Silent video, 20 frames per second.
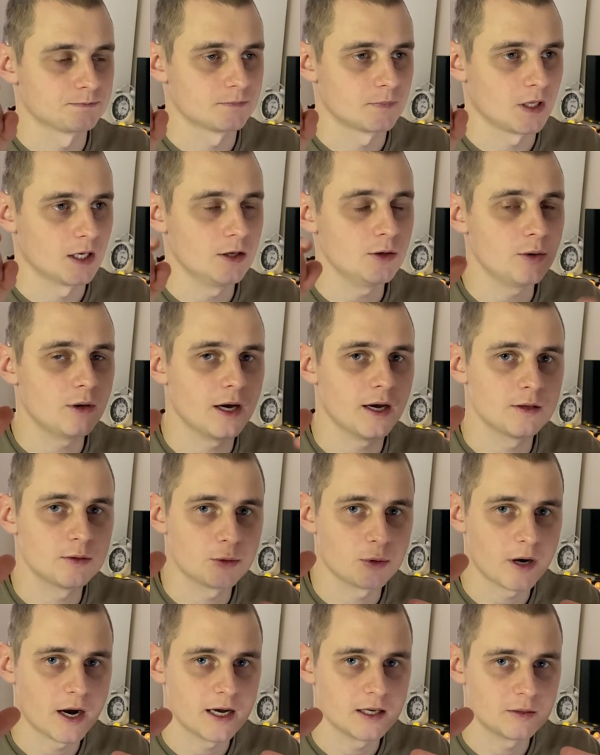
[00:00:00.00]
you can
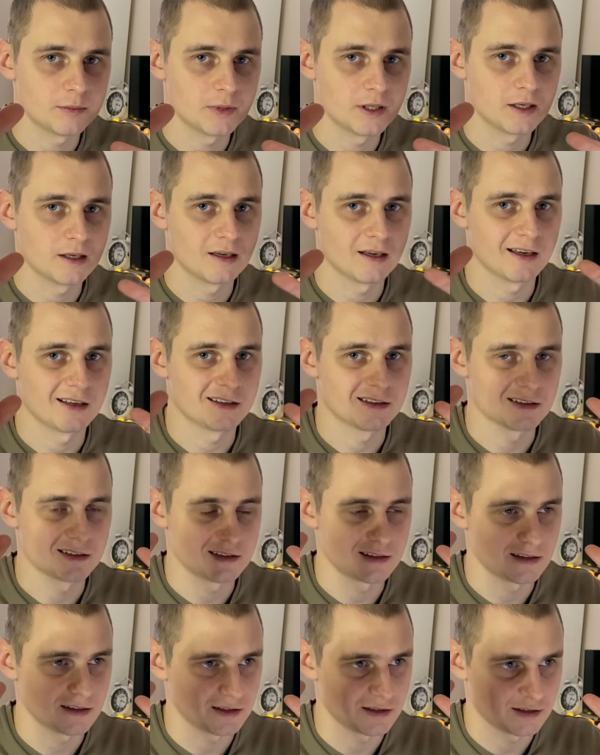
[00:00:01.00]
write me and
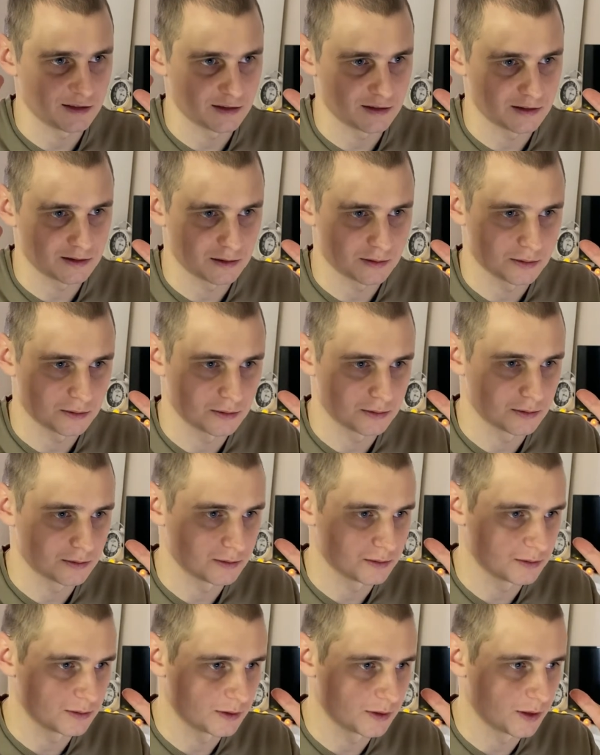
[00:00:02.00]

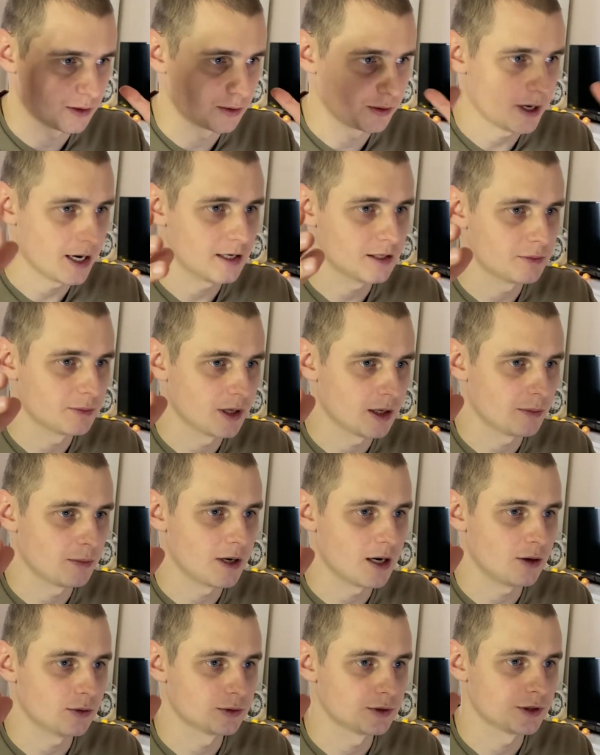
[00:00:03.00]
write me
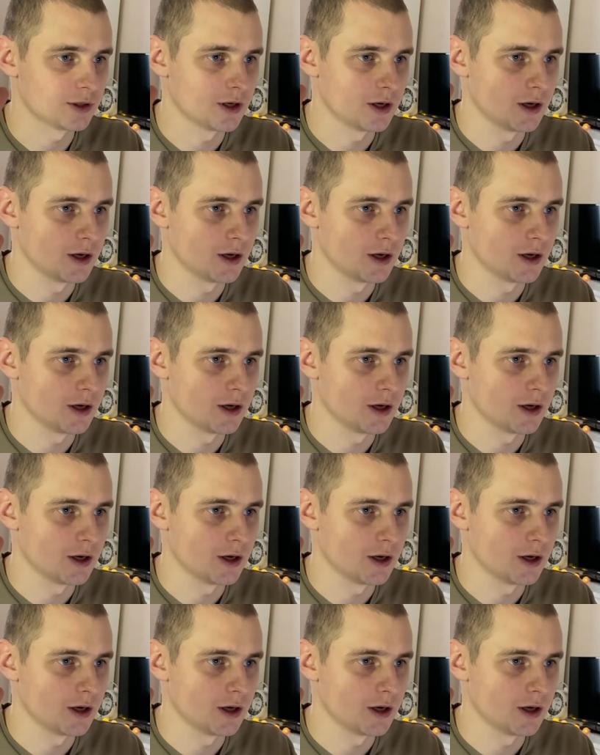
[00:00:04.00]
about